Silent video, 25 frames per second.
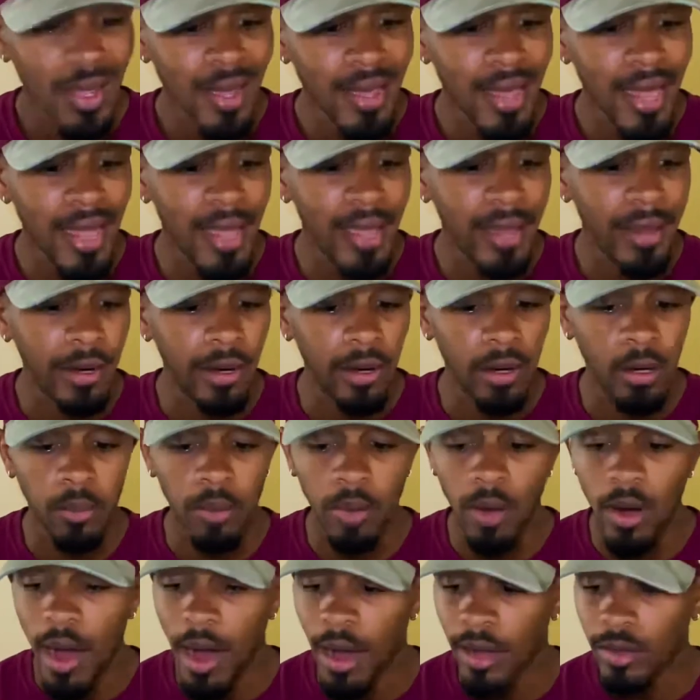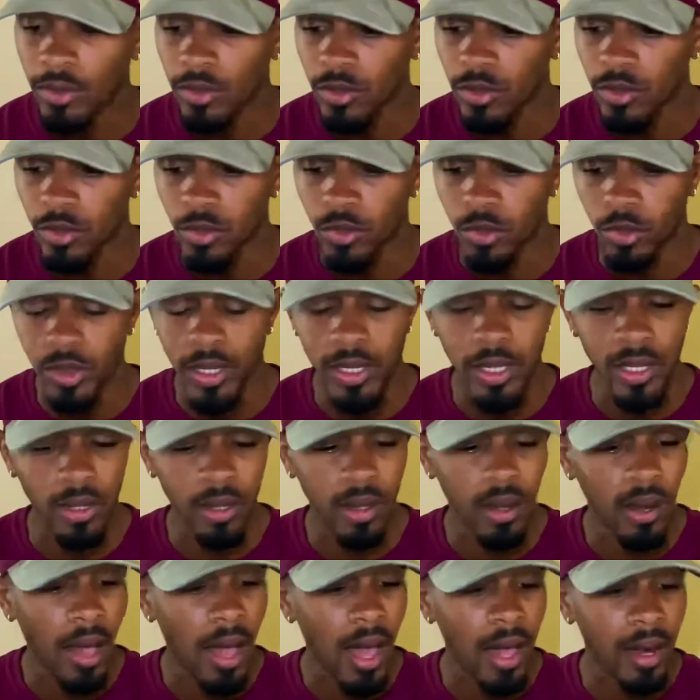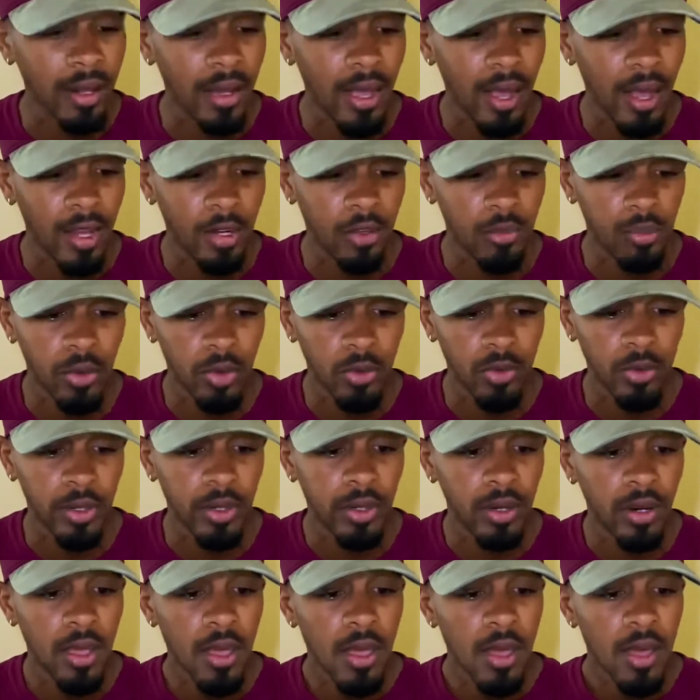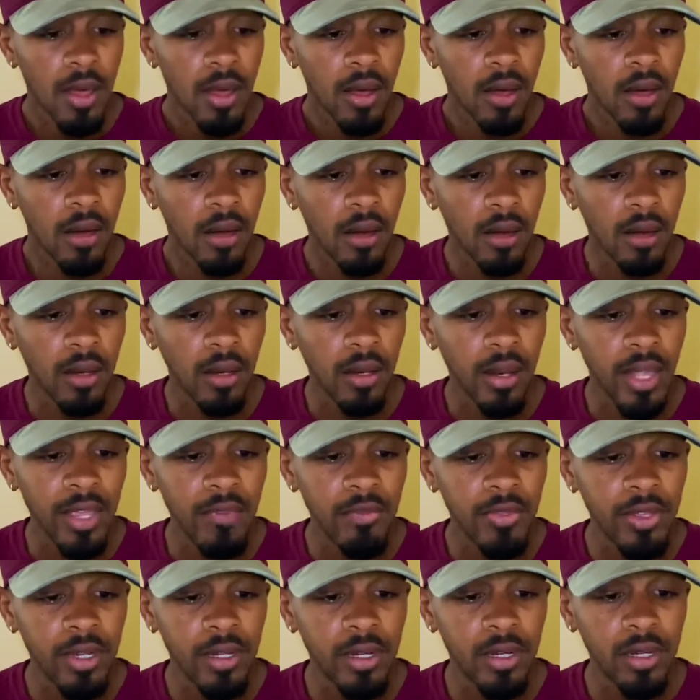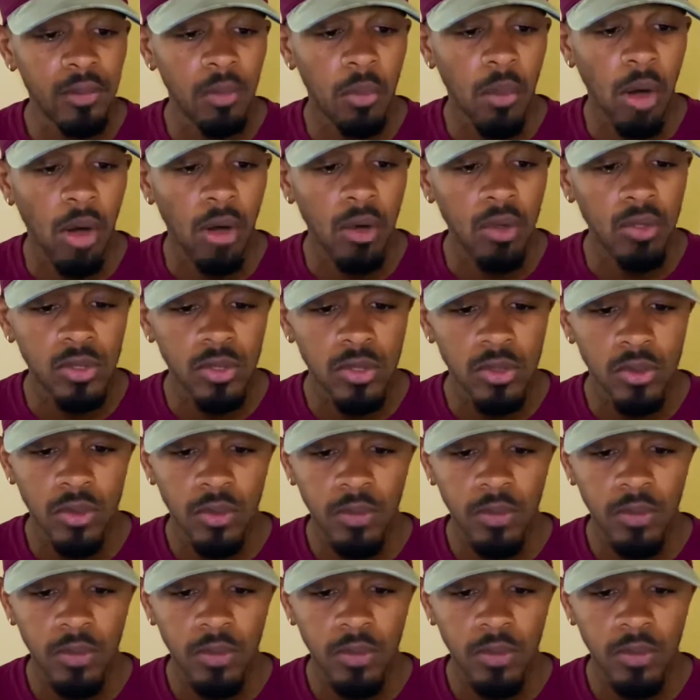And Humble High School. We get a lot of guys from over there. Le'Veon Moss,